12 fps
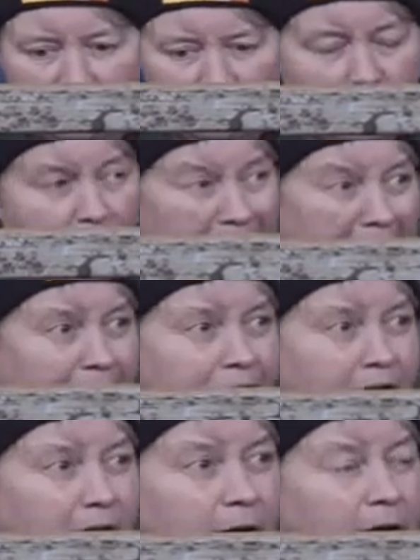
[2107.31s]
or what have
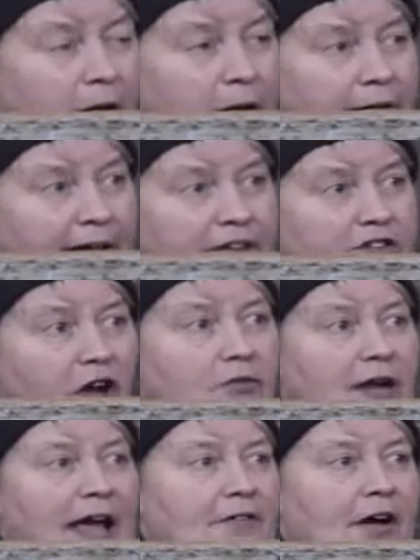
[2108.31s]
you. They
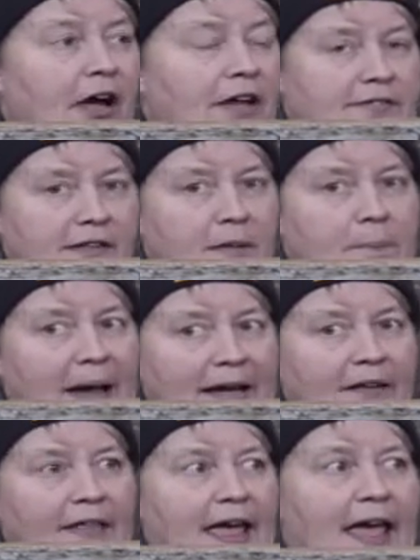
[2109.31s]
don't have eyes in the
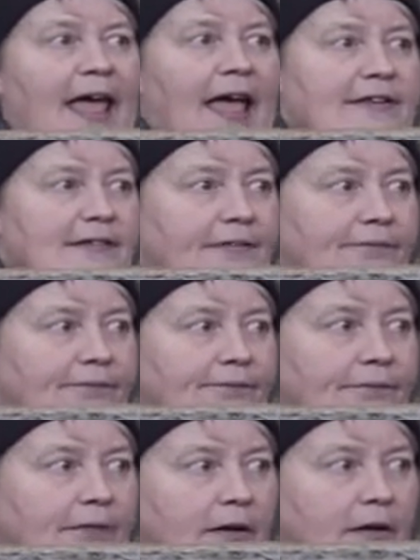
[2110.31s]
back of their head.
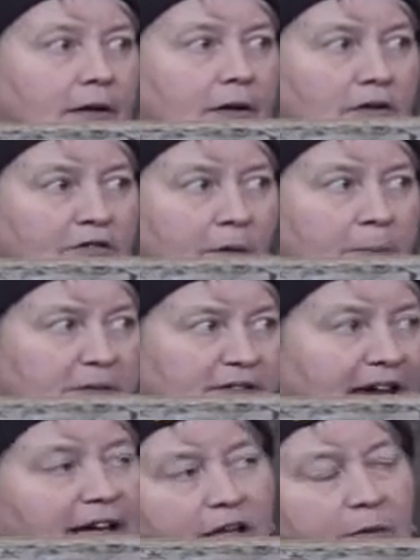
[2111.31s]
So
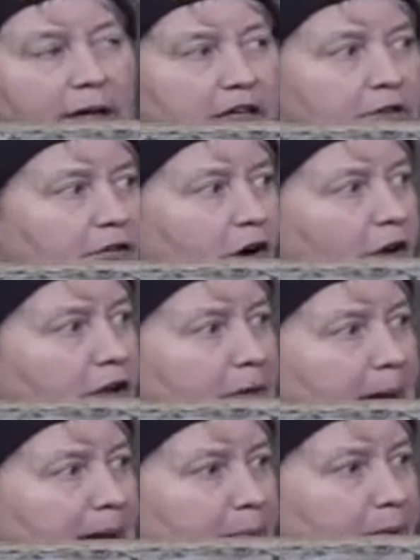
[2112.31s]
particularly when you've got other
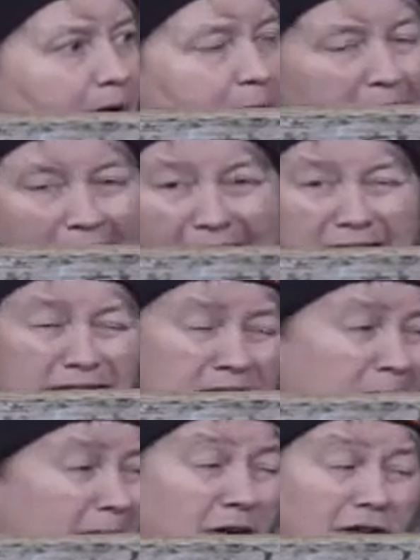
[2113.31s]
people, well, eh, to
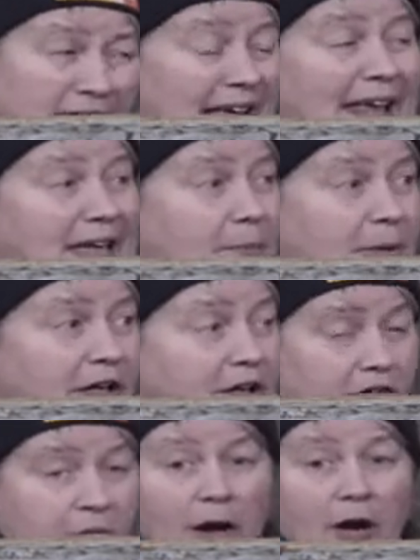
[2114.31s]
be honest, anybody,
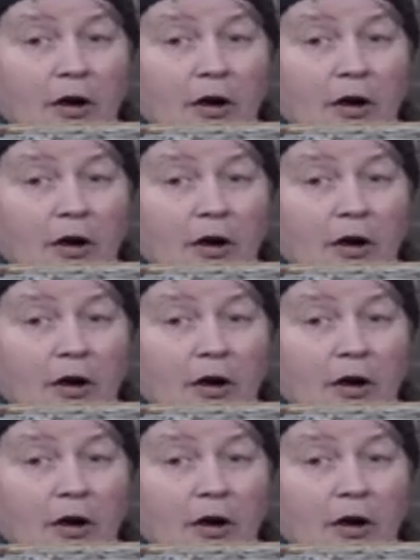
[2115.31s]
because quite